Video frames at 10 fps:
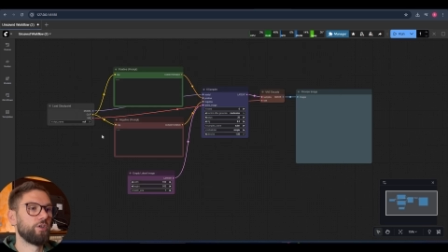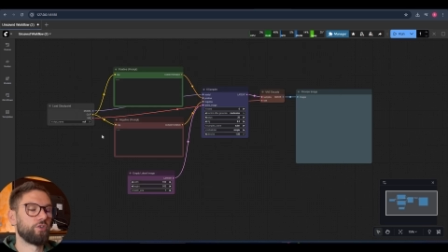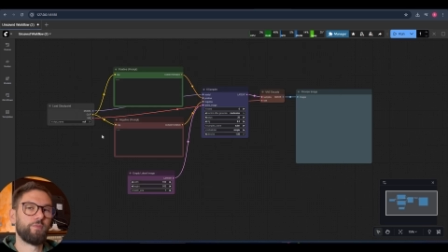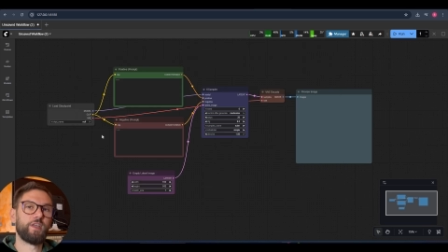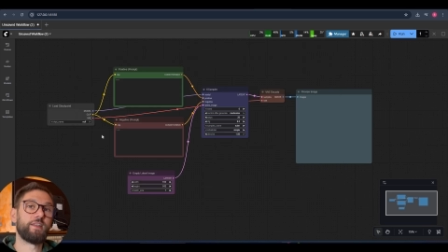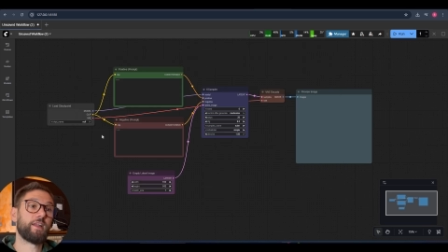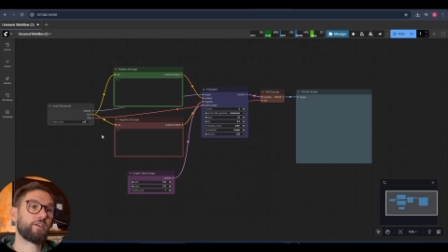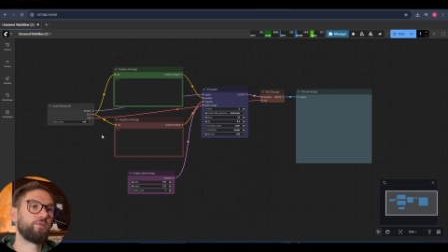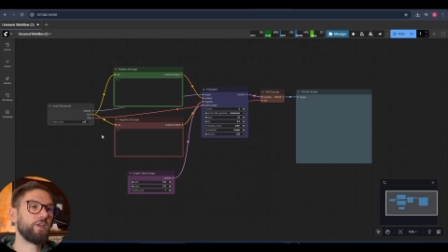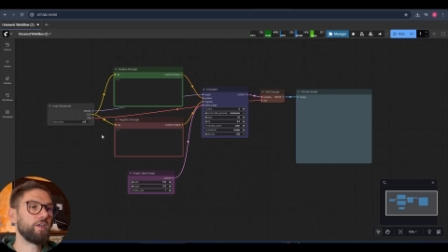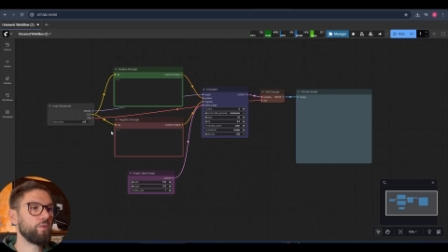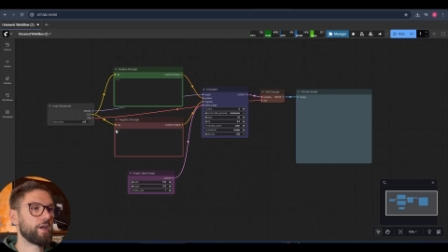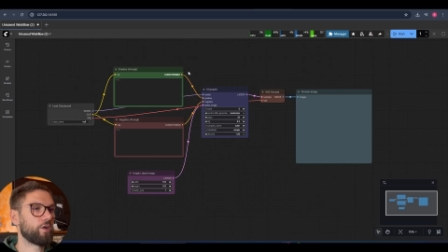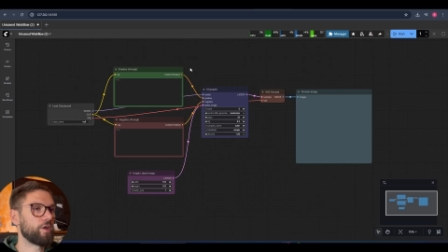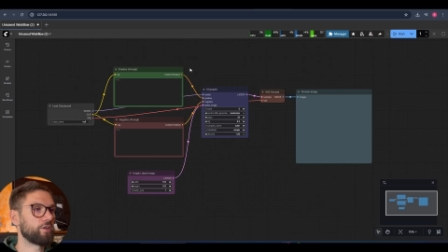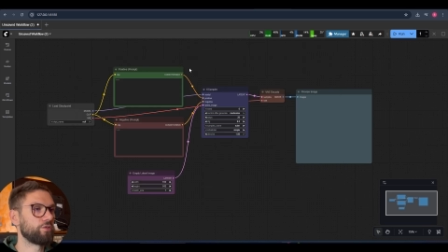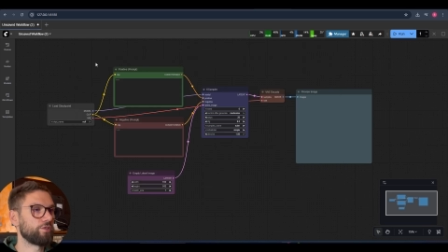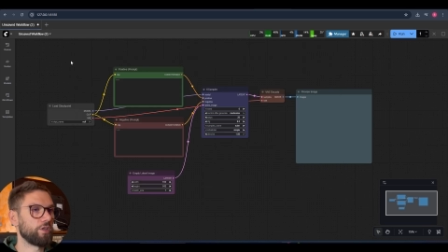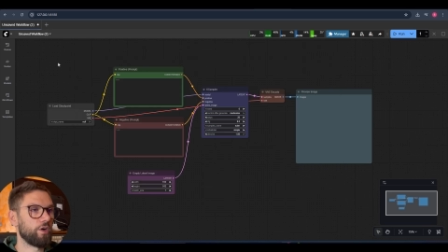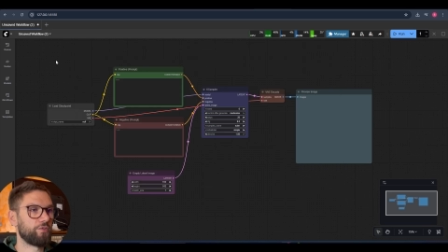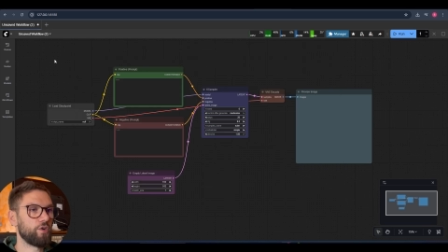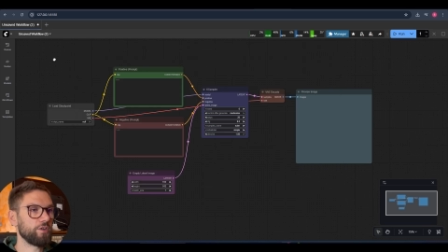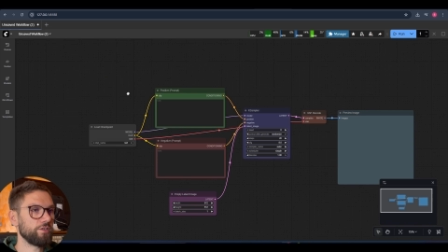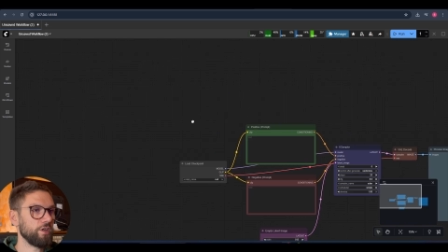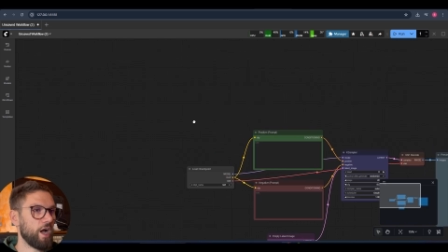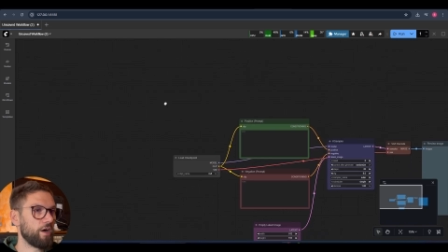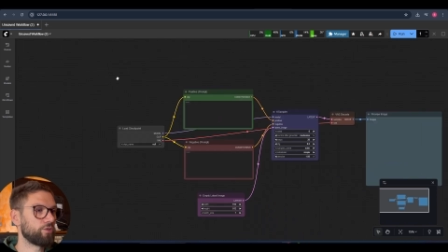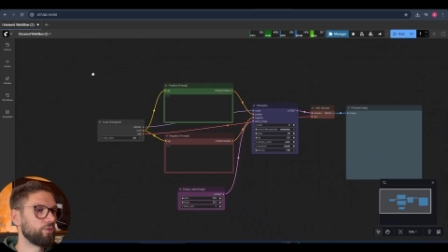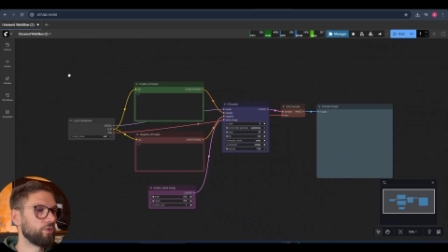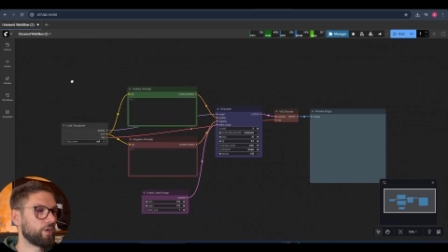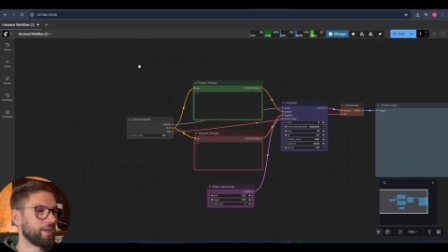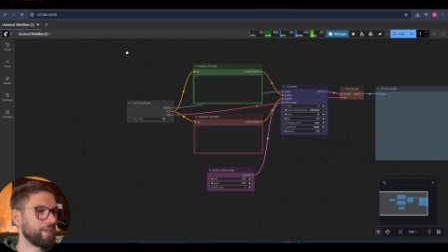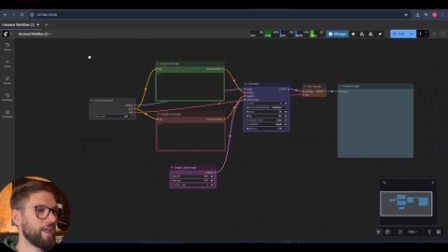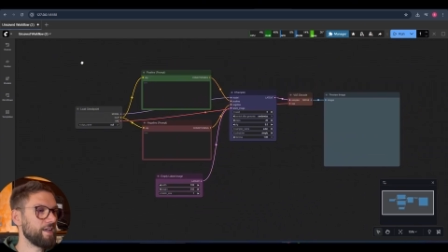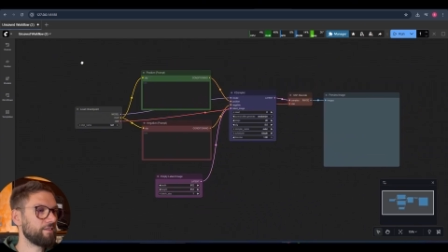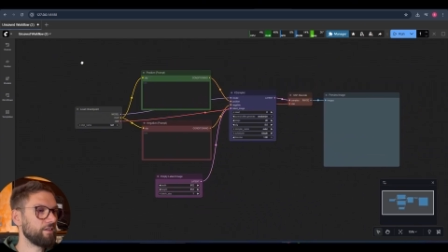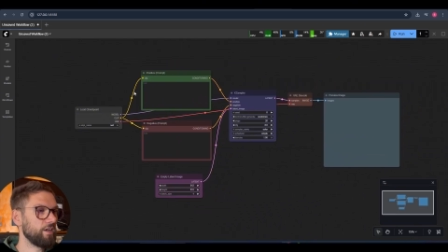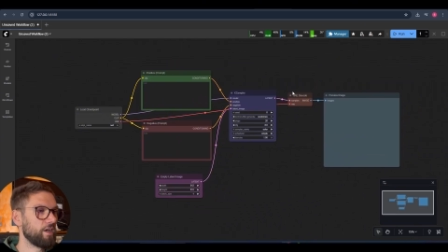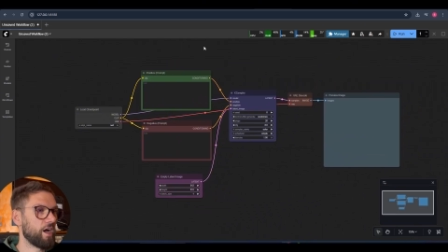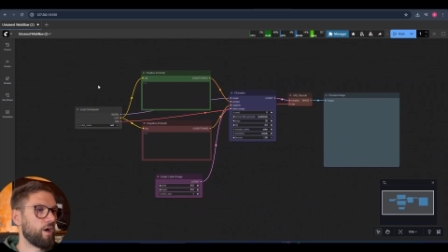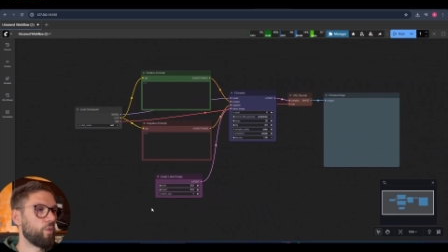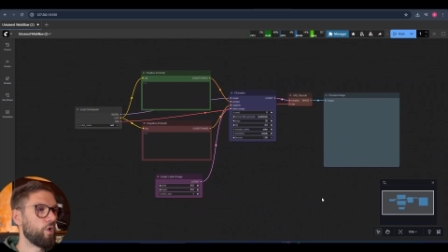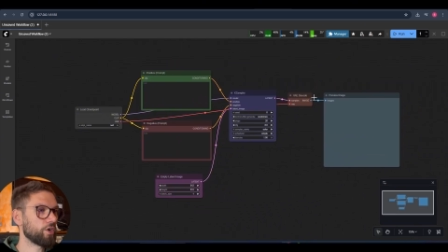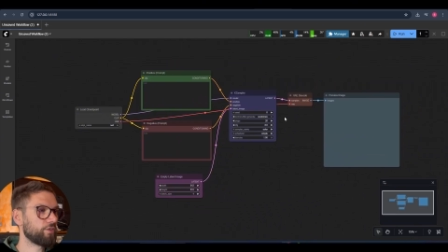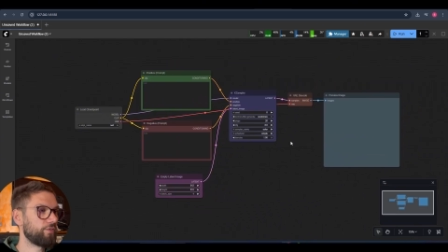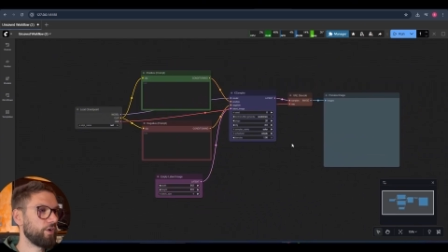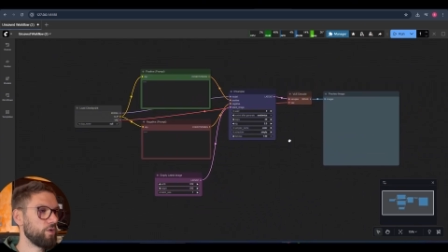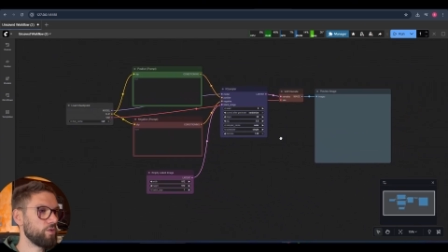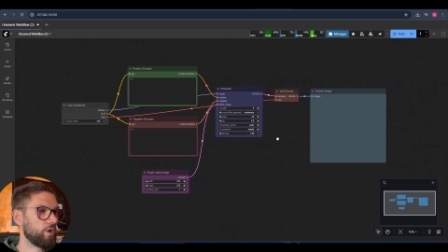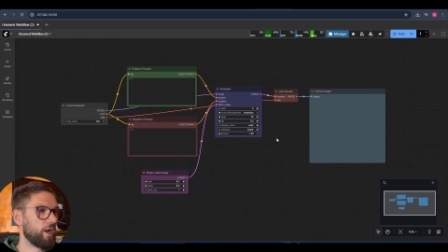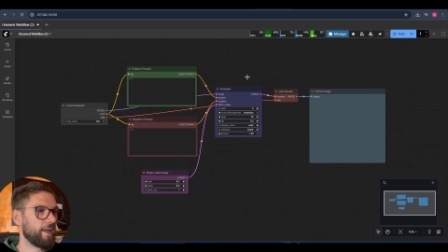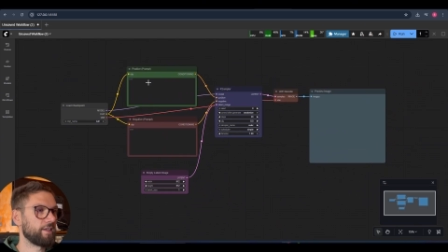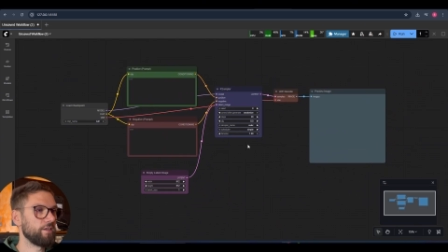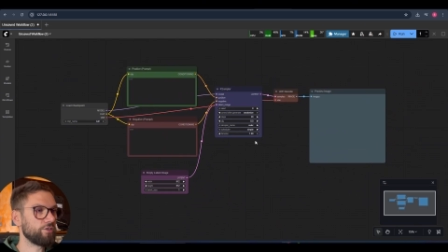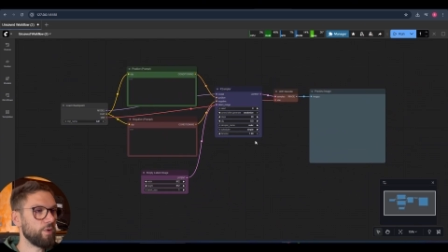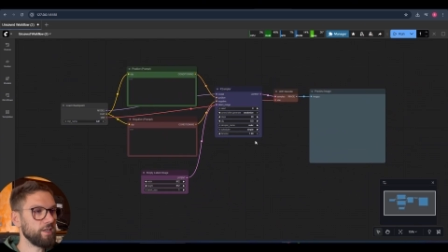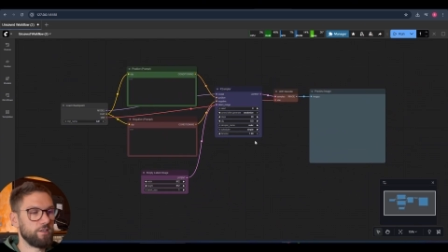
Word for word: So in the next video, we are going to see, of course, how to create a workflow like this one.